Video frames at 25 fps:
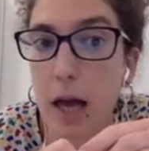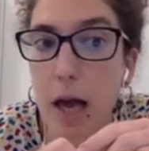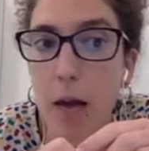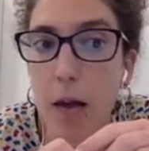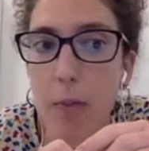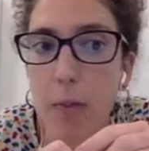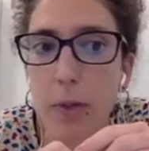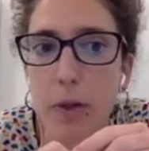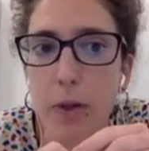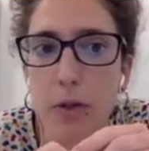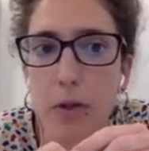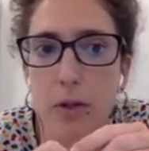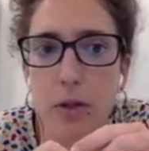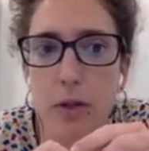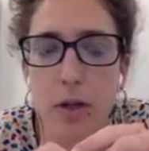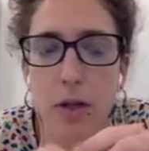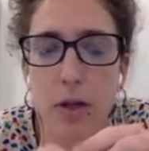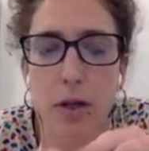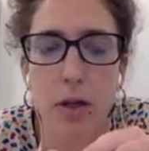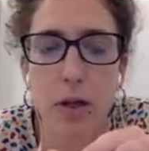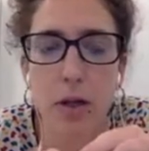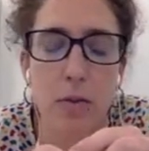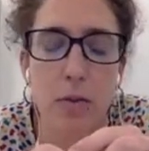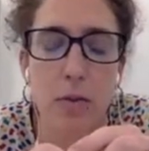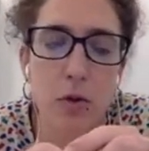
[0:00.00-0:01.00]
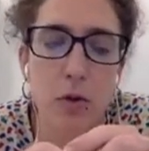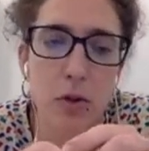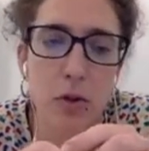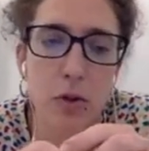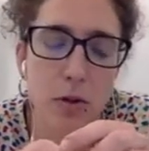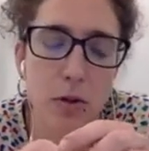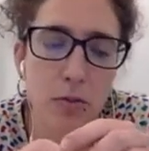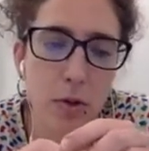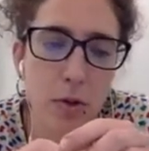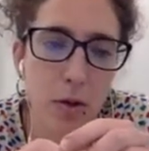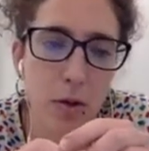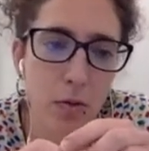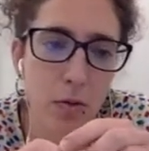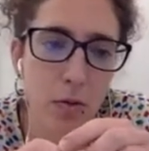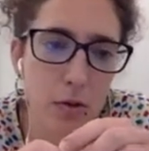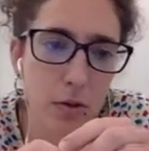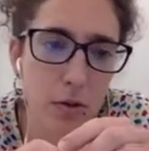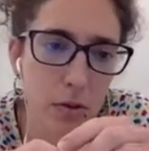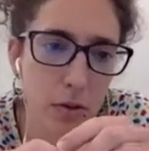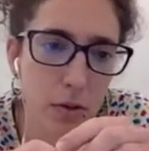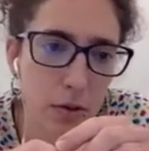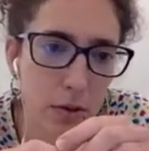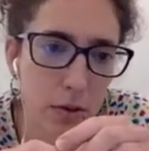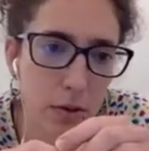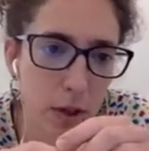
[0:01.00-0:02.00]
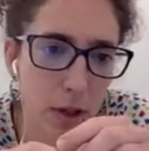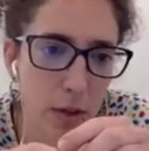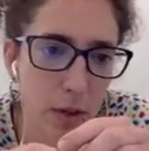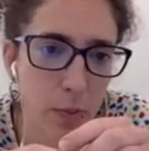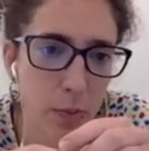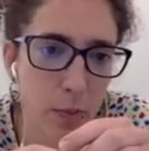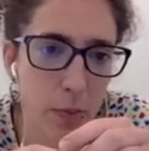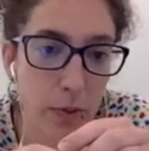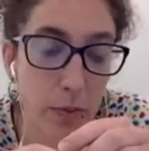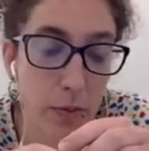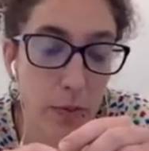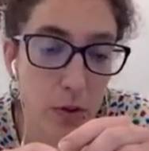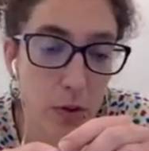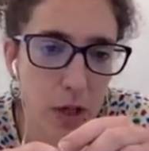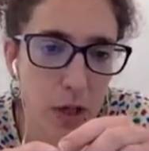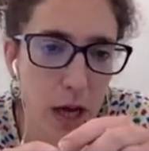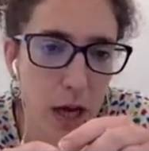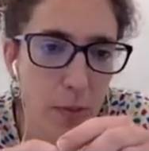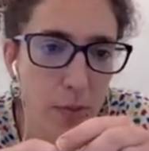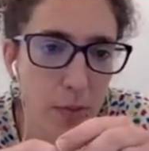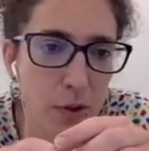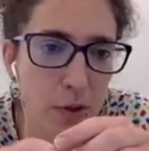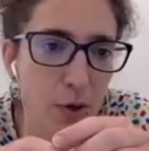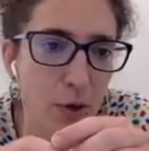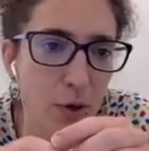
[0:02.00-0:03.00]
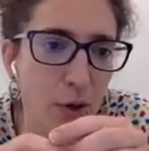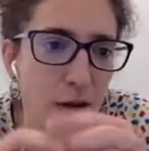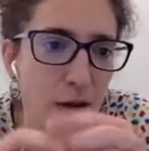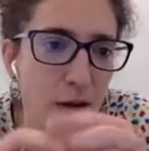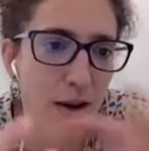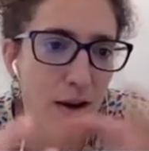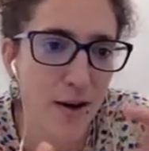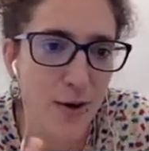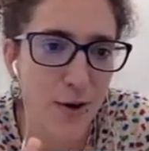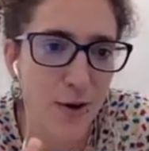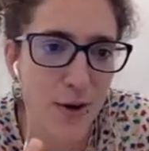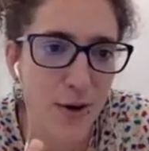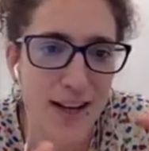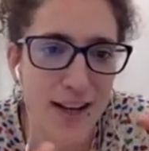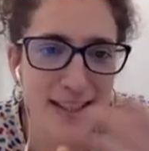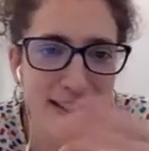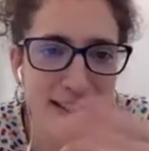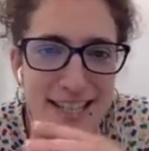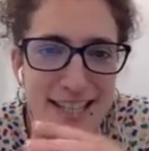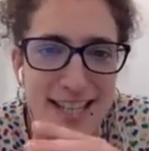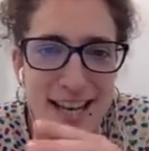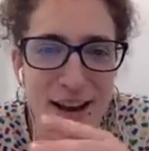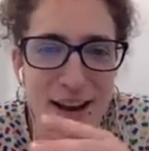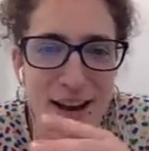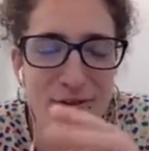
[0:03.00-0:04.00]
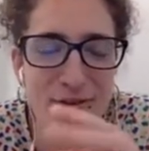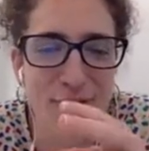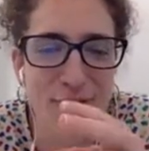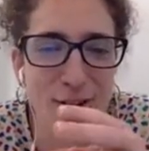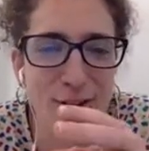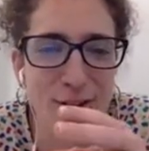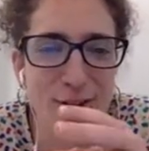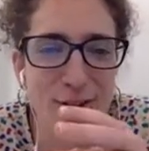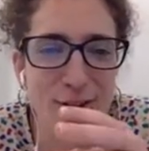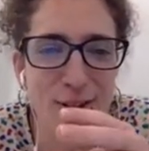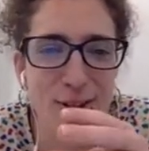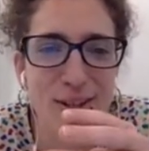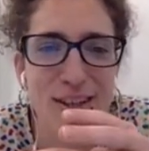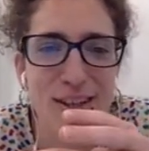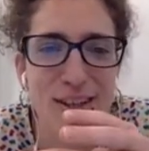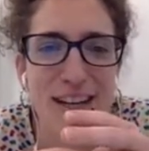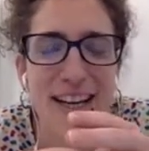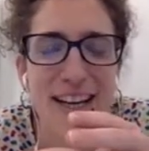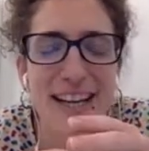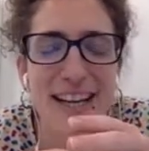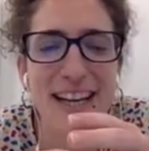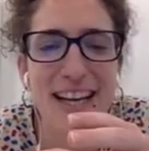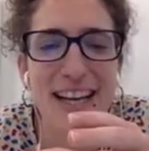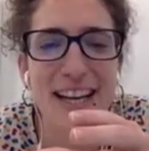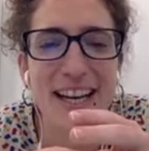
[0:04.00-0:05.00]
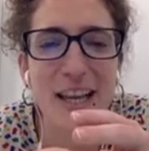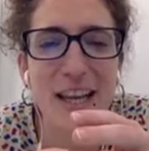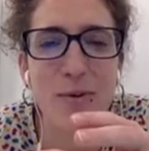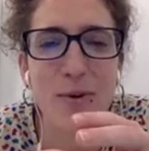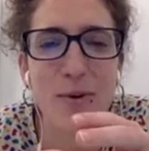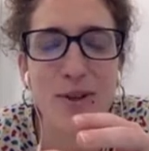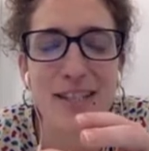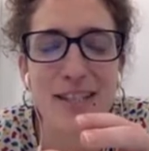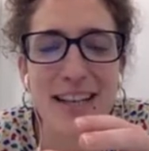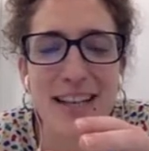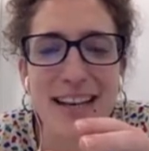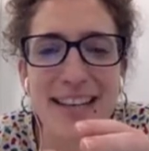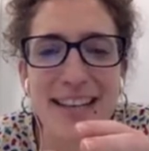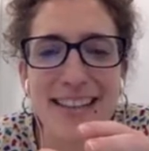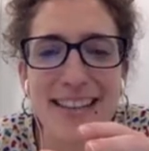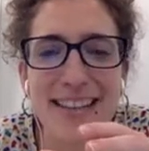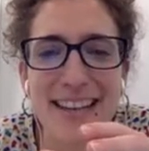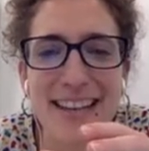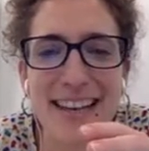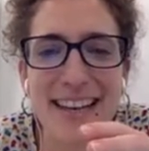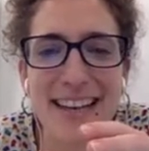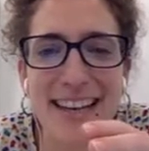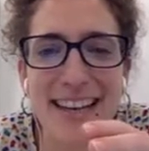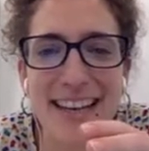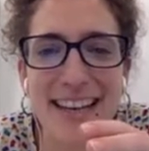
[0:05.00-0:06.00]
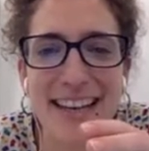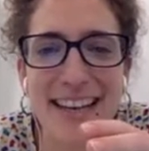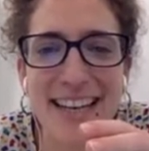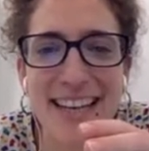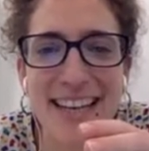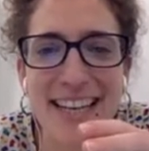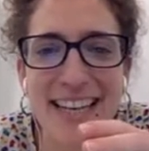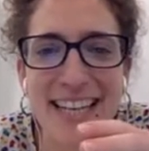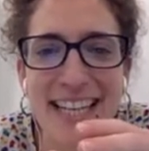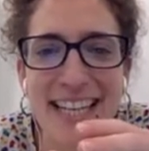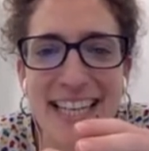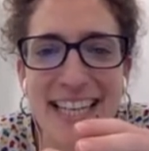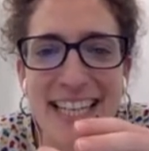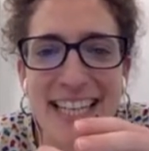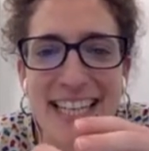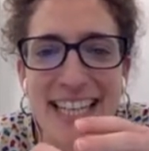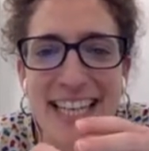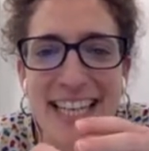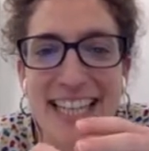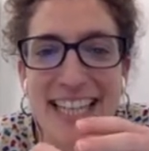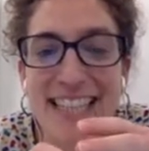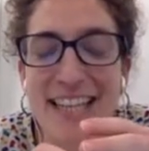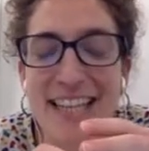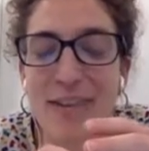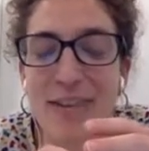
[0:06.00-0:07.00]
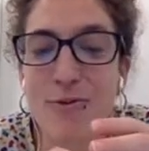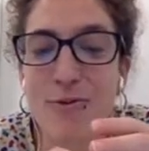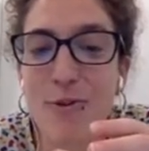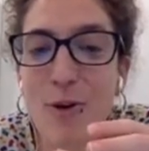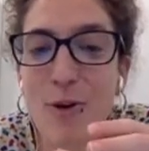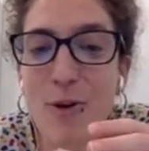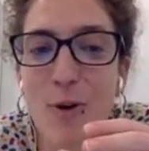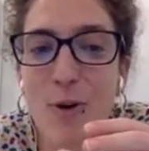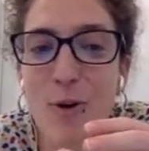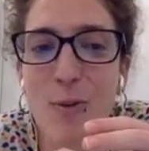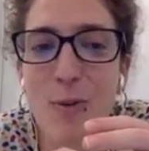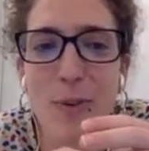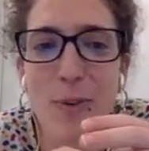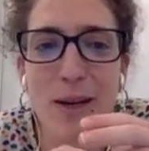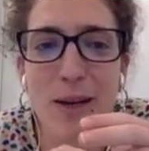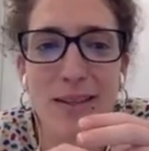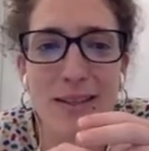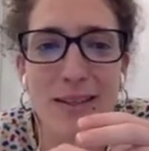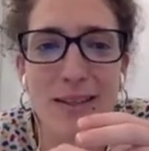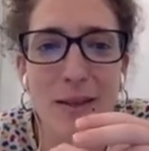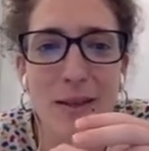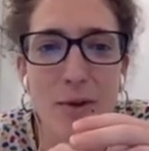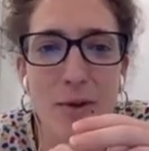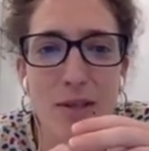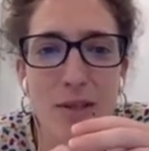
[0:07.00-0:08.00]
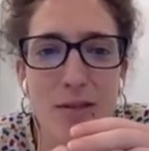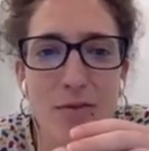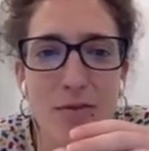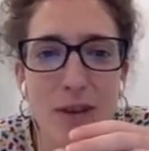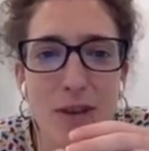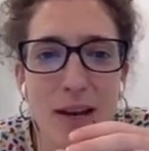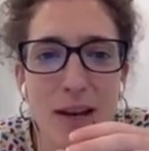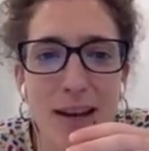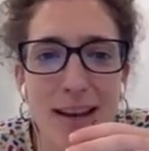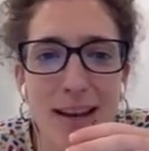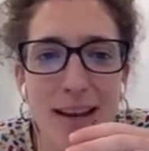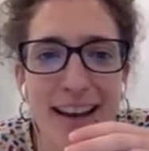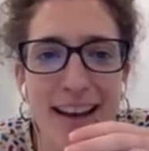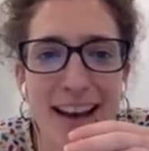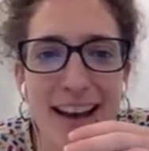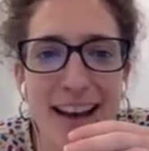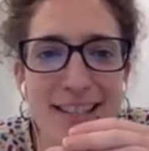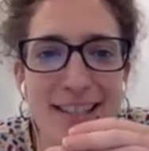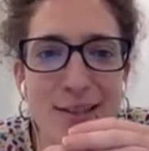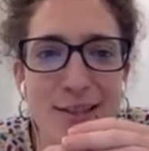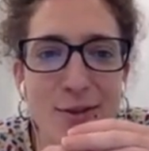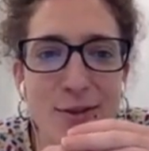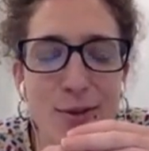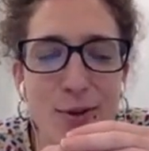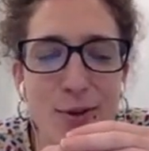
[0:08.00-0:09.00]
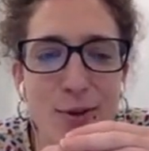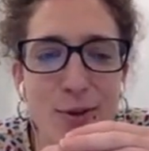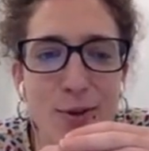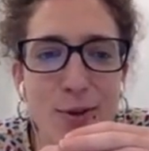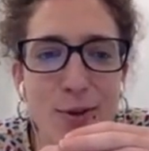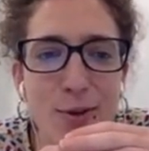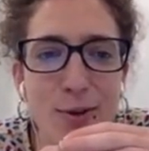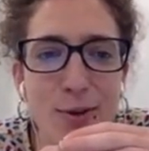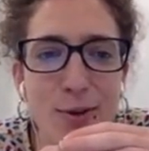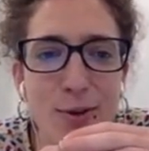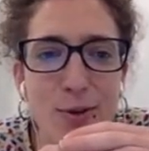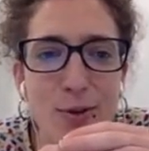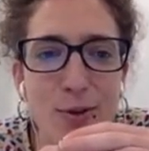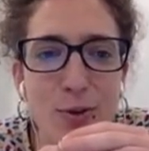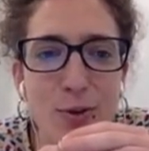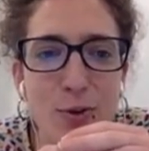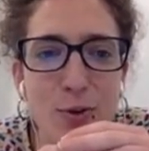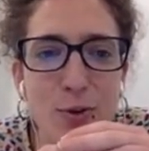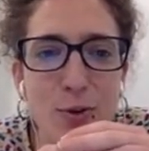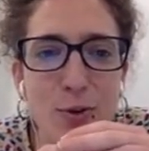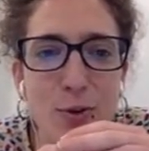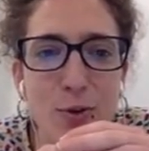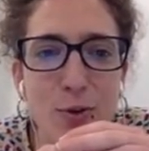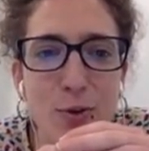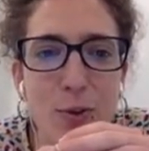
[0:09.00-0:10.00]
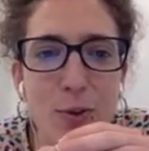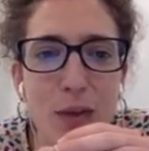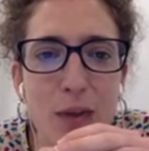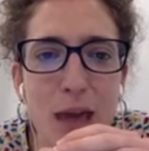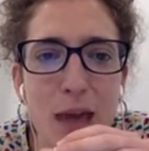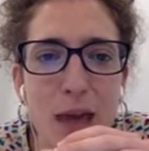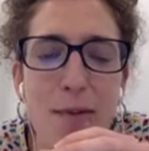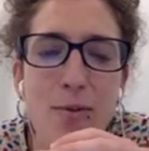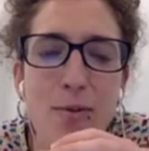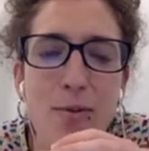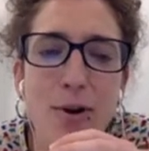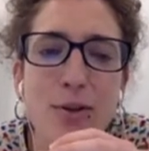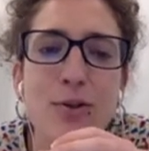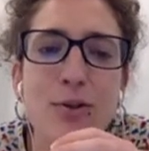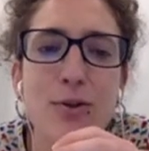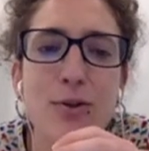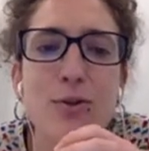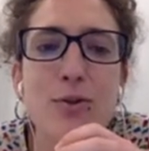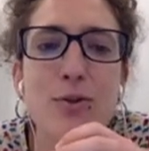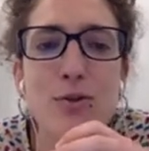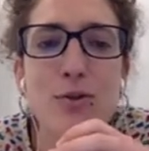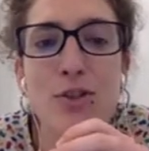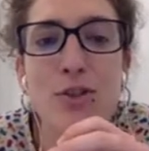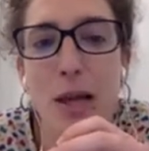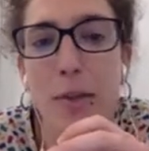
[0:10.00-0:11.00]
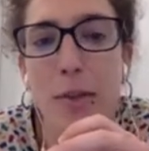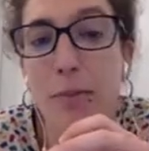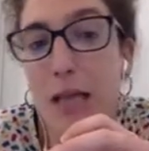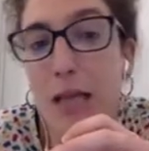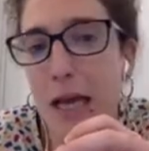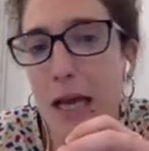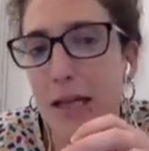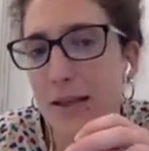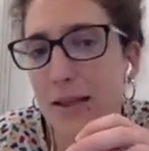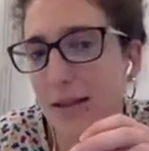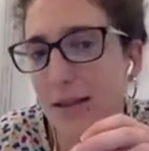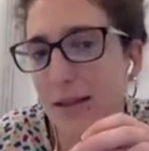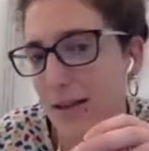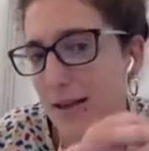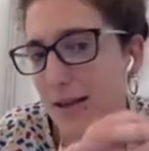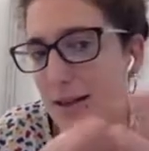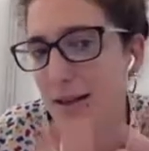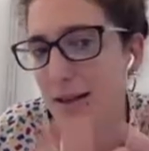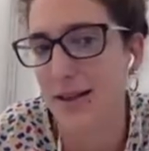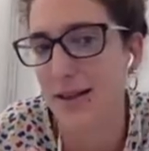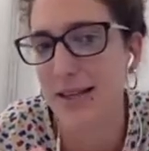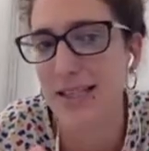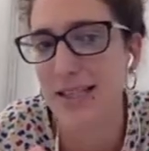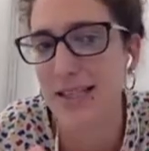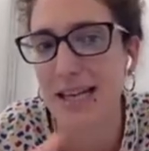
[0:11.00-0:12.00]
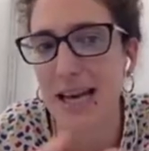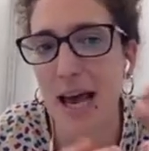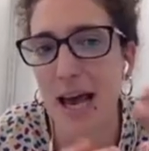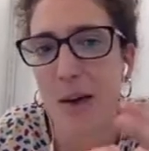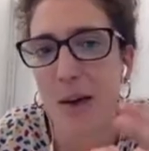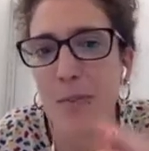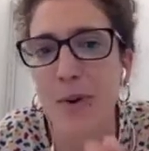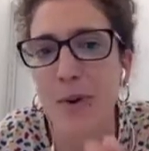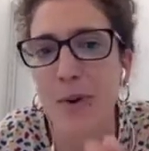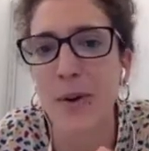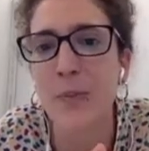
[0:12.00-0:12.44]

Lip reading: because in the museum there was not a previous lab. So here you can see a photo. It was a little room, but it was really nice to be able to set this lab.